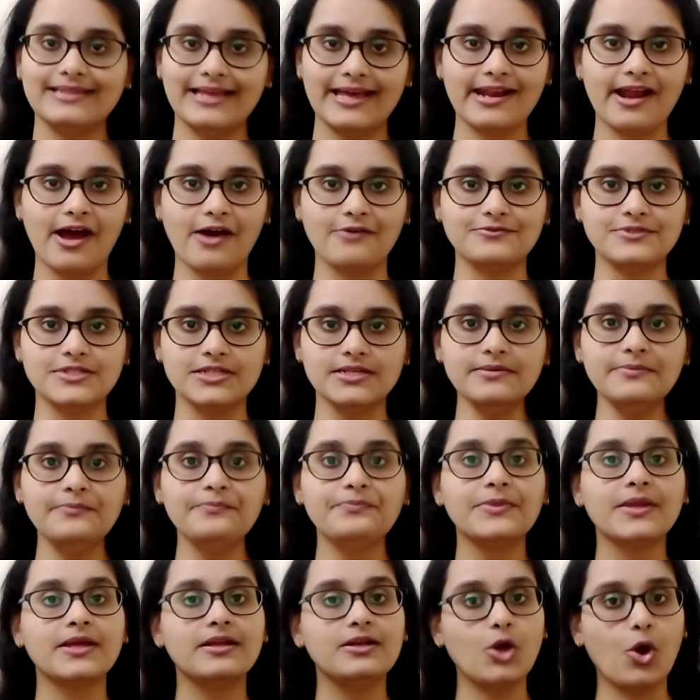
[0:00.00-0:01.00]
Thereafter,
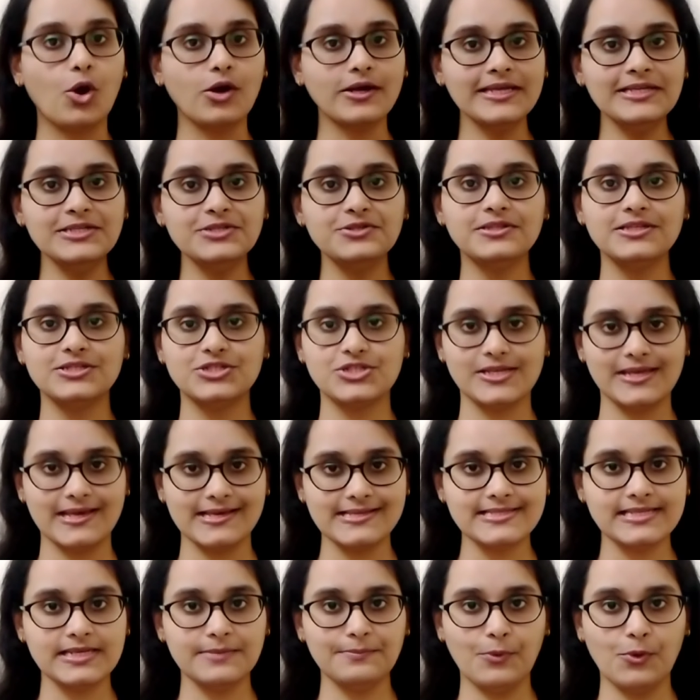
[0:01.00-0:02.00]
log into the
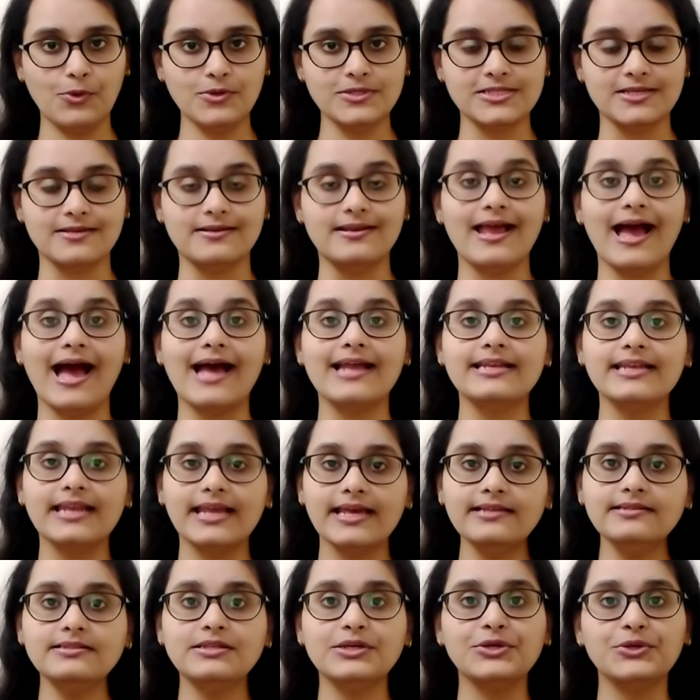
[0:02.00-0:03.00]
GST portal and
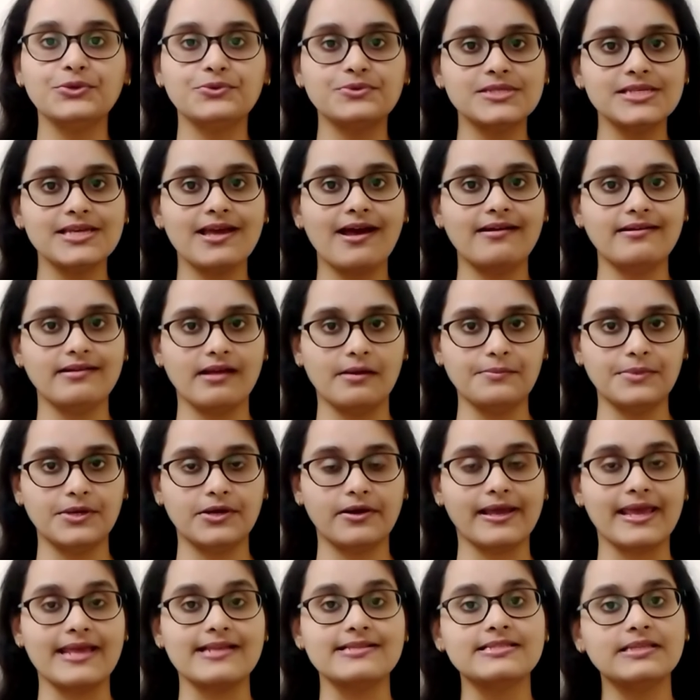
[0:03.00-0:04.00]
link the UTR
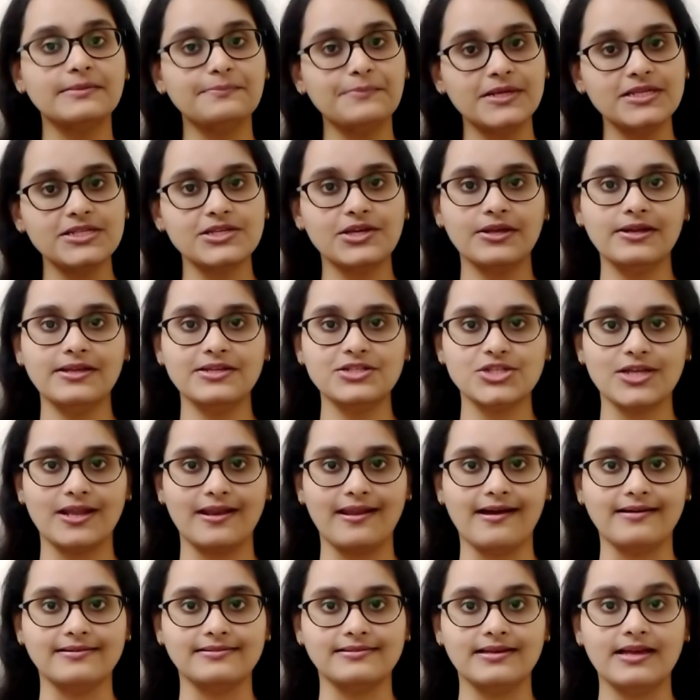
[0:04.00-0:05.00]
number against the particular
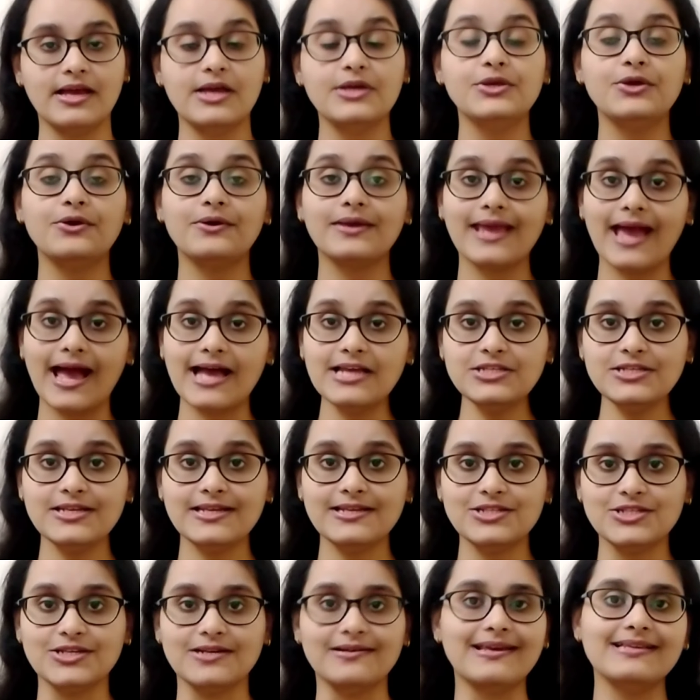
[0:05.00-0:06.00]
Challan. Your cash
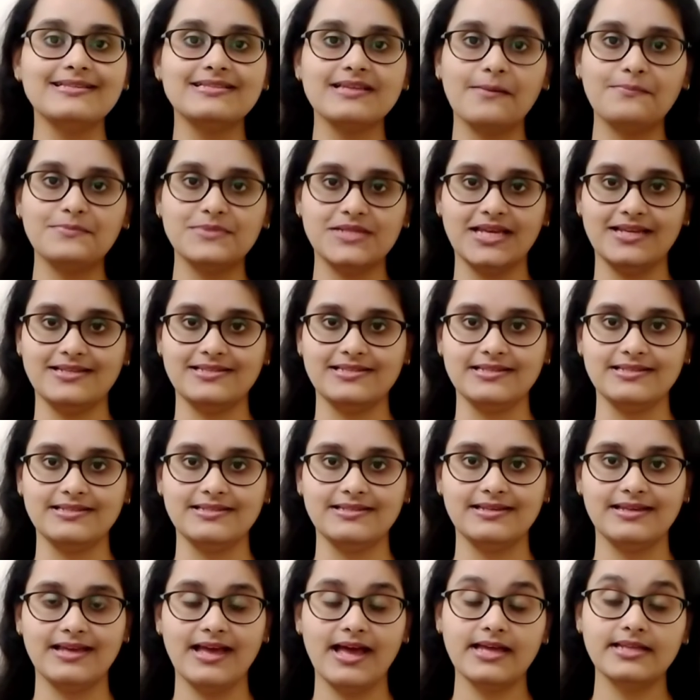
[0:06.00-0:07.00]
ledger gets
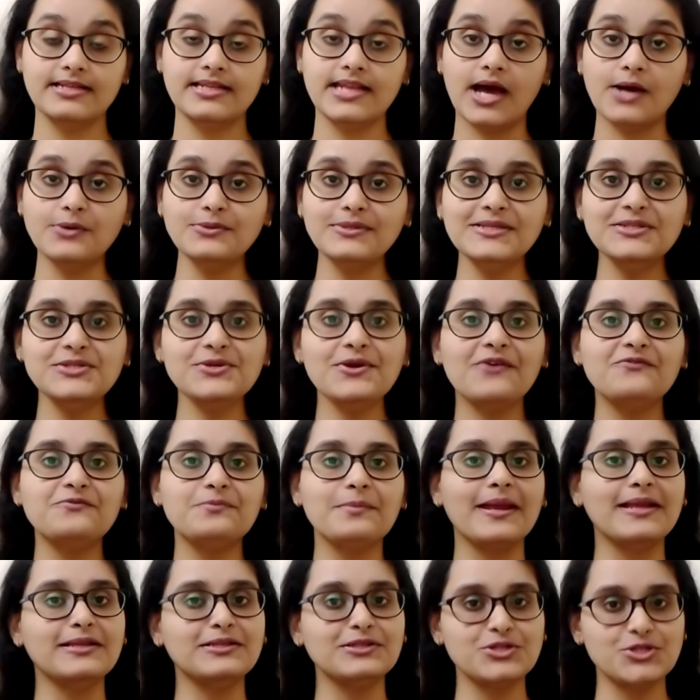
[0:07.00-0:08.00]
updated. Now that you
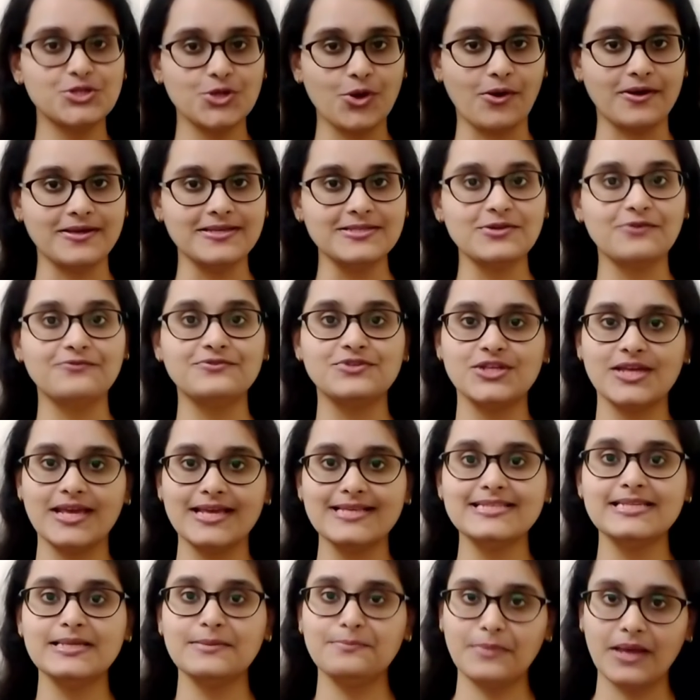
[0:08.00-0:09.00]
have made the choice of
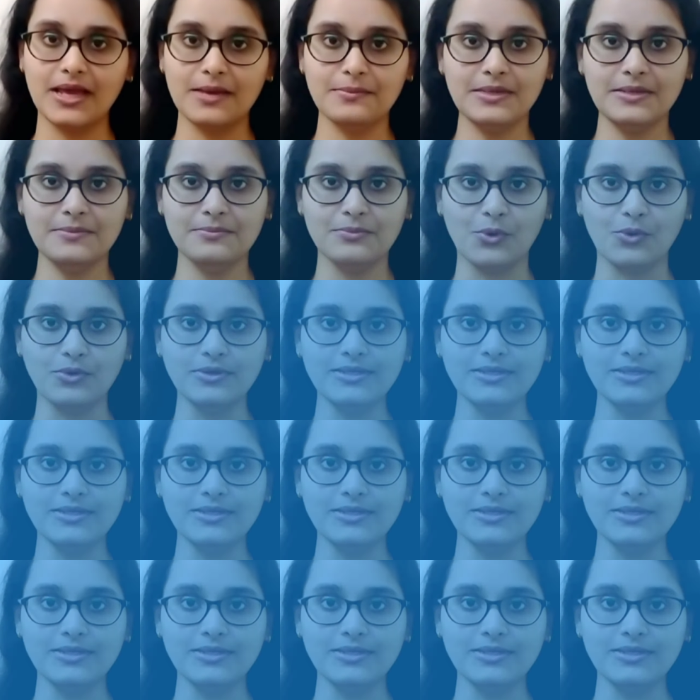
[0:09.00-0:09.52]
GST payment